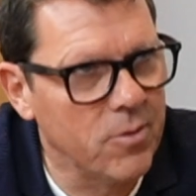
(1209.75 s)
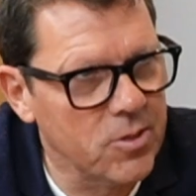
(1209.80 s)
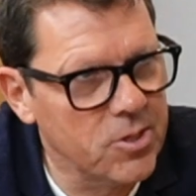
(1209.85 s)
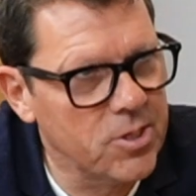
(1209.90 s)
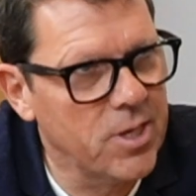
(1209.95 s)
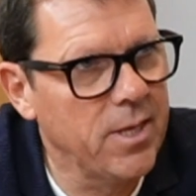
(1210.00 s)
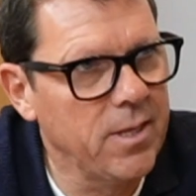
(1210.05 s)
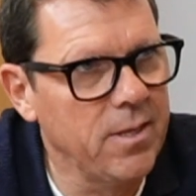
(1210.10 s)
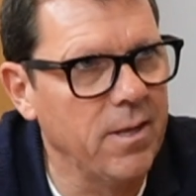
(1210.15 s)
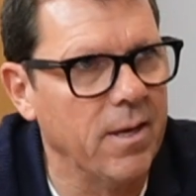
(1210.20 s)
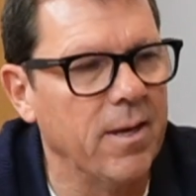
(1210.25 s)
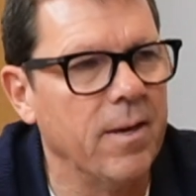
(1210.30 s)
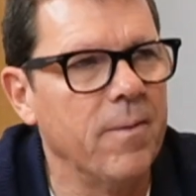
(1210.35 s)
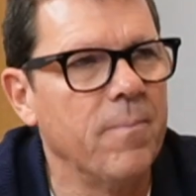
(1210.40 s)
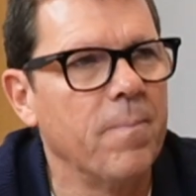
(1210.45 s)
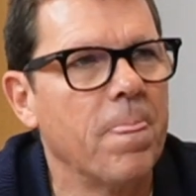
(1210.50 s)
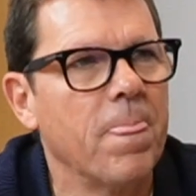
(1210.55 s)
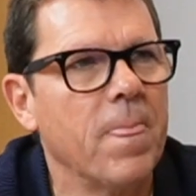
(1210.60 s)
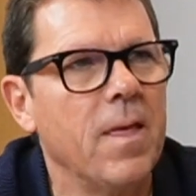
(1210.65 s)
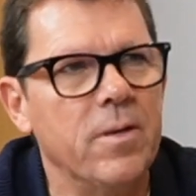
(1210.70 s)
I'm not saying
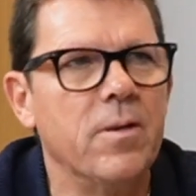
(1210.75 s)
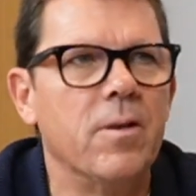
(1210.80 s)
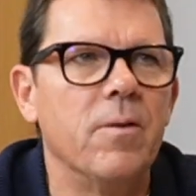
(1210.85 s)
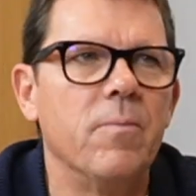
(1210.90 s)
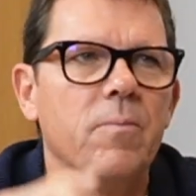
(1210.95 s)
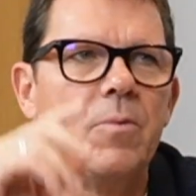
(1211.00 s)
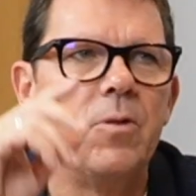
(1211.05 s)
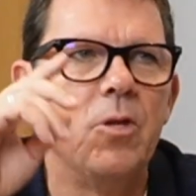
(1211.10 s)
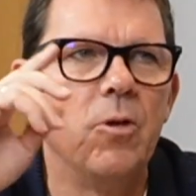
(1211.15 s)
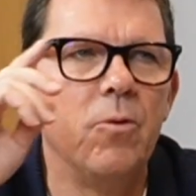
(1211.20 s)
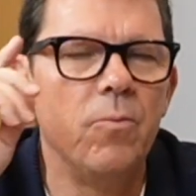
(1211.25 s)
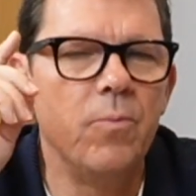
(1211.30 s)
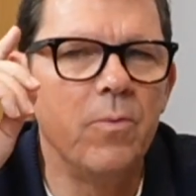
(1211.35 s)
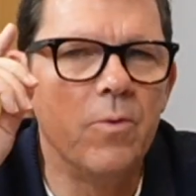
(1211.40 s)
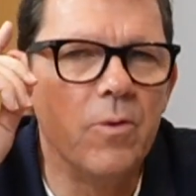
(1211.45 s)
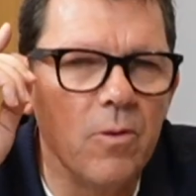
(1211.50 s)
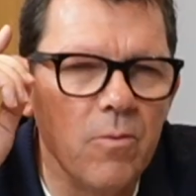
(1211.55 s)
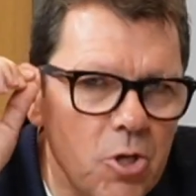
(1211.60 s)
that, but you